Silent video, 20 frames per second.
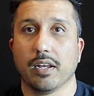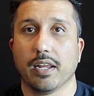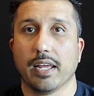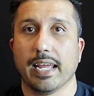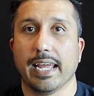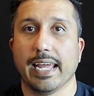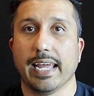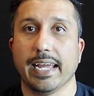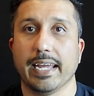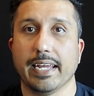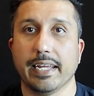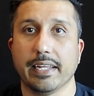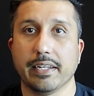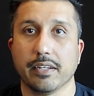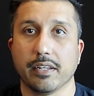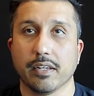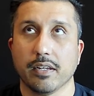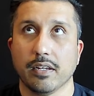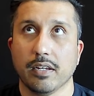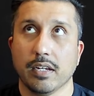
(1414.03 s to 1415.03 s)
And
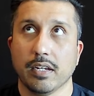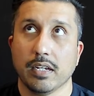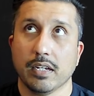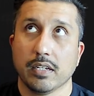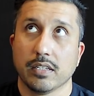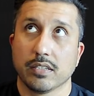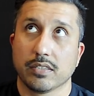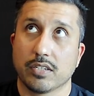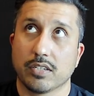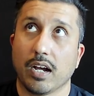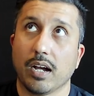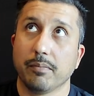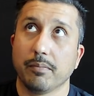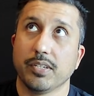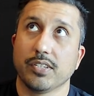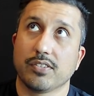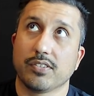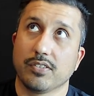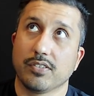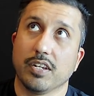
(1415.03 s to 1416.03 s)

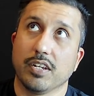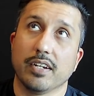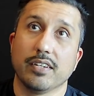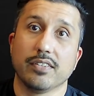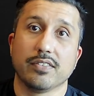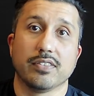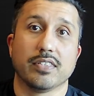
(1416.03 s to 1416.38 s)
Thomas does